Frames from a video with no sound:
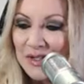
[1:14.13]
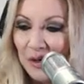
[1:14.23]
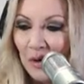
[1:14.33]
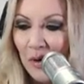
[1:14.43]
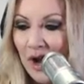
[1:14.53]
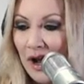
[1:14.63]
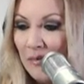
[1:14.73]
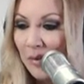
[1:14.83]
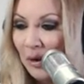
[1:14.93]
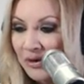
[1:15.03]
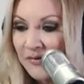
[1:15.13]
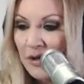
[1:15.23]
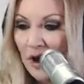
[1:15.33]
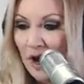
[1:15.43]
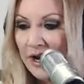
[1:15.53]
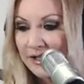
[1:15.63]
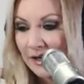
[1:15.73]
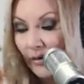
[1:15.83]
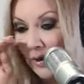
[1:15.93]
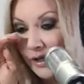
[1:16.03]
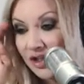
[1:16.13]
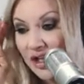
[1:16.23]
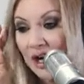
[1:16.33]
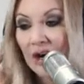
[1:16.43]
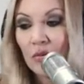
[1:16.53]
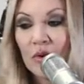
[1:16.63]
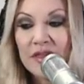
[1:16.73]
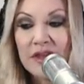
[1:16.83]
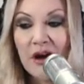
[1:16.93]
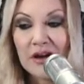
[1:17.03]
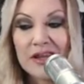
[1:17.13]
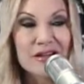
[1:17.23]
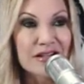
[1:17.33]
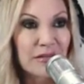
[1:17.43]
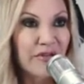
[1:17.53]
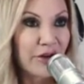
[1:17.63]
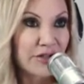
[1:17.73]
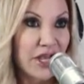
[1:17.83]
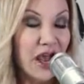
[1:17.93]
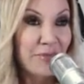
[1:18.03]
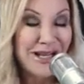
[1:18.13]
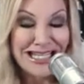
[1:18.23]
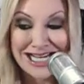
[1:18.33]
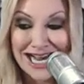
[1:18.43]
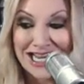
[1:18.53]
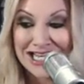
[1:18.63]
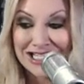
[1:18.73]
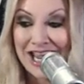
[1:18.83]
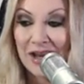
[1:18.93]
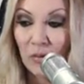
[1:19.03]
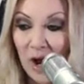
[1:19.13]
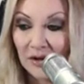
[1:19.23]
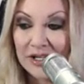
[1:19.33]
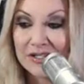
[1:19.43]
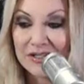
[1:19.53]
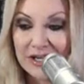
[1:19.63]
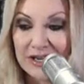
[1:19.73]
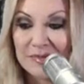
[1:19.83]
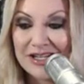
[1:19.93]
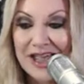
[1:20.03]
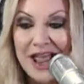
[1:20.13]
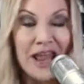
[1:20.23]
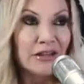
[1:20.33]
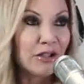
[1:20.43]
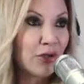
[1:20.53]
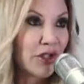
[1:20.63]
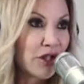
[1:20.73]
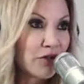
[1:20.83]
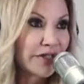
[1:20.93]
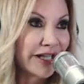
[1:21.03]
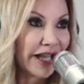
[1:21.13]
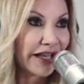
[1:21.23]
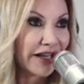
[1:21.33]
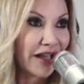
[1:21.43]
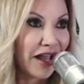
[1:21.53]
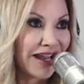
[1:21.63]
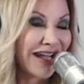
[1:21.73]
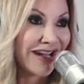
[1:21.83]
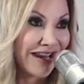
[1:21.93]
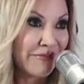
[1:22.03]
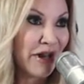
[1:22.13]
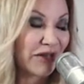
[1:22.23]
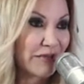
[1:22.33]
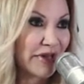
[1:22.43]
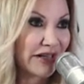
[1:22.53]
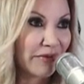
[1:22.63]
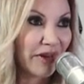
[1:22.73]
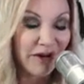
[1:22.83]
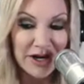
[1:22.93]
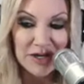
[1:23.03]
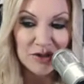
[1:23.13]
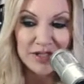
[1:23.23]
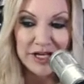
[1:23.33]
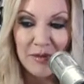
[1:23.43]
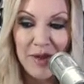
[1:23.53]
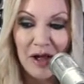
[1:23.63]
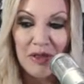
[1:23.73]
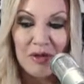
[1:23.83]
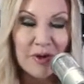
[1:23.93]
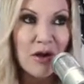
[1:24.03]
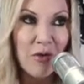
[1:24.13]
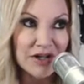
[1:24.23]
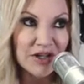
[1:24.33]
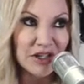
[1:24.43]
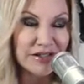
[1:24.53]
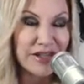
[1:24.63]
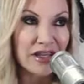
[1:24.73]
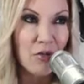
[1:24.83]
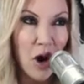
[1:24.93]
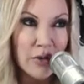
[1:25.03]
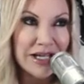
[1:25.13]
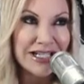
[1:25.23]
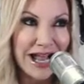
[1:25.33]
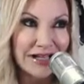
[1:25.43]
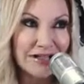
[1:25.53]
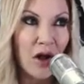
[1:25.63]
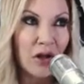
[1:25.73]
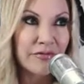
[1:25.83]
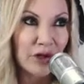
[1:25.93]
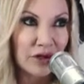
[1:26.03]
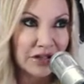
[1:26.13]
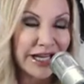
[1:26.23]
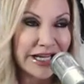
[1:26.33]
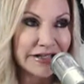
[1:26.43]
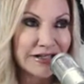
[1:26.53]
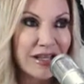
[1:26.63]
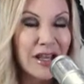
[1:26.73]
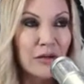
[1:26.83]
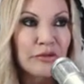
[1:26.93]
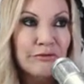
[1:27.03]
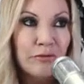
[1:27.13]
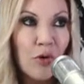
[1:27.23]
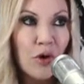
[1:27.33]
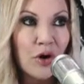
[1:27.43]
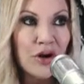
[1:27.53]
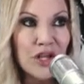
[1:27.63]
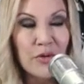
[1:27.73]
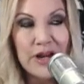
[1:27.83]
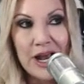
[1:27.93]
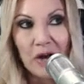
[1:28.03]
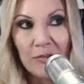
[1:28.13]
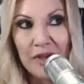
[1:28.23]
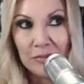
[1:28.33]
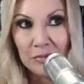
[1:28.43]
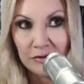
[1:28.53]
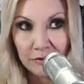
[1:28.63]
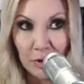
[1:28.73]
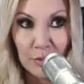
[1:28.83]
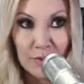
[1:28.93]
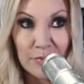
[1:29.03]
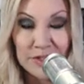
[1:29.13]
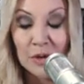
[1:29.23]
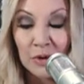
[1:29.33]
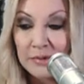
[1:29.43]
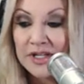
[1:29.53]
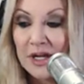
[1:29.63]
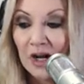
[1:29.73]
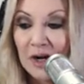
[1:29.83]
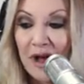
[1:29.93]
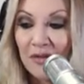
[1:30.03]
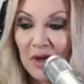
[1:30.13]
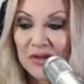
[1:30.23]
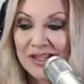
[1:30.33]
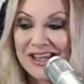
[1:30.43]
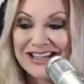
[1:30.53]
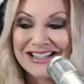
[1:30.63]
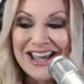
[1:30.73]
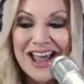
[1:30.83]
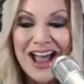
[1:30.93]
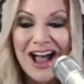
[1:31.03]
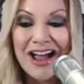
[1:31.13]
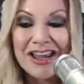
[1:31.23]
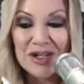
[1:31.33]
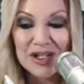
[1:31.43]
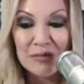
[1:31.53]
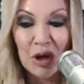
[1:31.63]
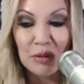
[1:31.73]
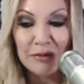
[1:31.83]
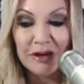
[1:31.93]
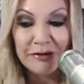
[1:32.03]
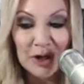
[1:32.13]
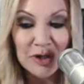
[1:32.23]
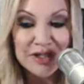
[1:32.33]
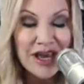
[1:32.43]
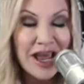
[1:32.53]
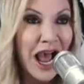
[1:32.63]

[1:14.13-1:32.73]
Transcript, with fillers: So both of you guys are going to share with the audience some of your top diet and wellness tips. And Luke, you said in an email to me something very interesting about 3 questions that you always ask all of your clients before you can help them move forward. So we're going to be talking about those things in just a moment. But first,